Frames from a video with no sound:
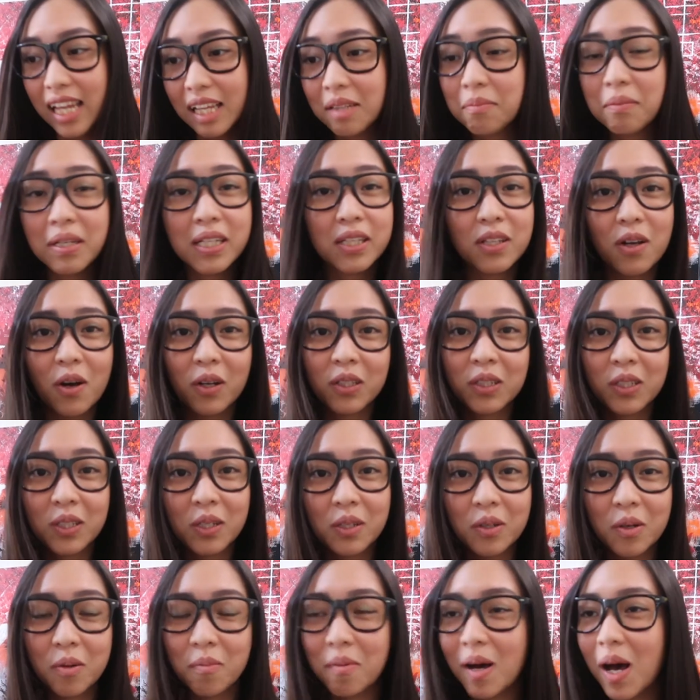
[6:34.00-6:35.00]
Let me talk to
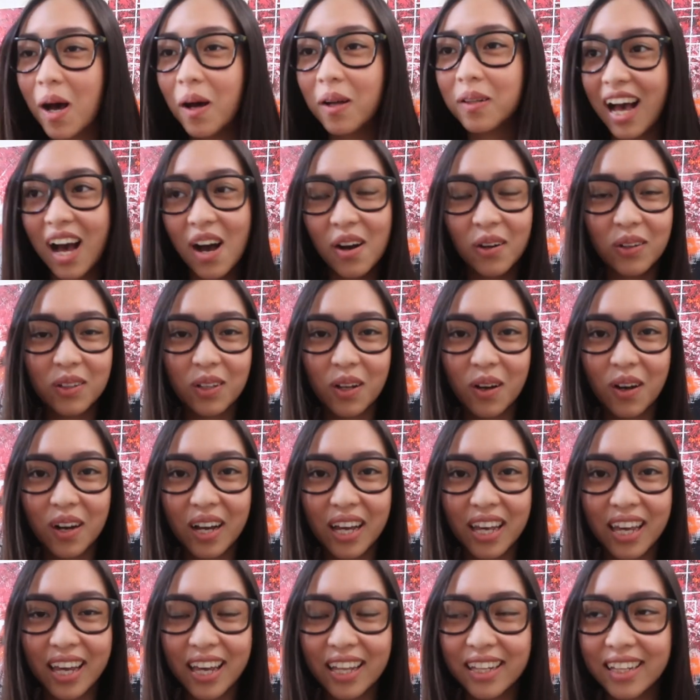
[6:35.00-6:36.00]
you about how long
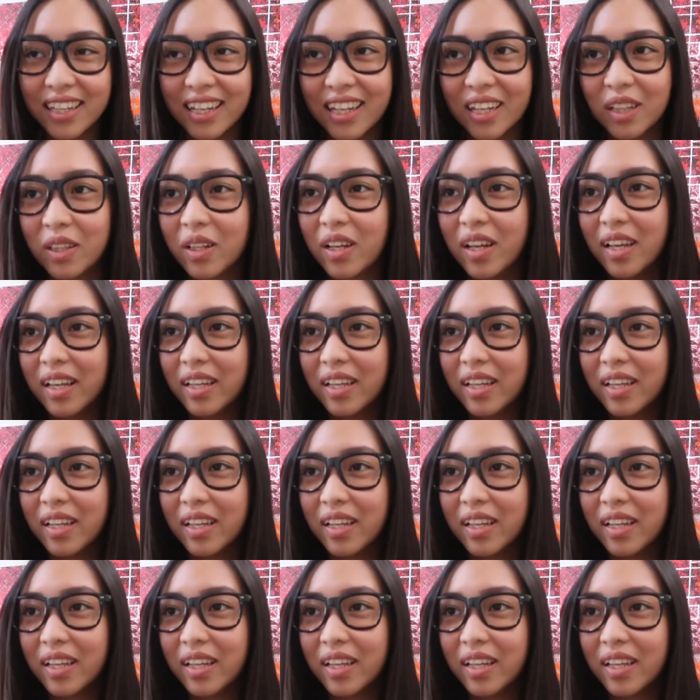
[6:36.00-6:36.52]
I edit.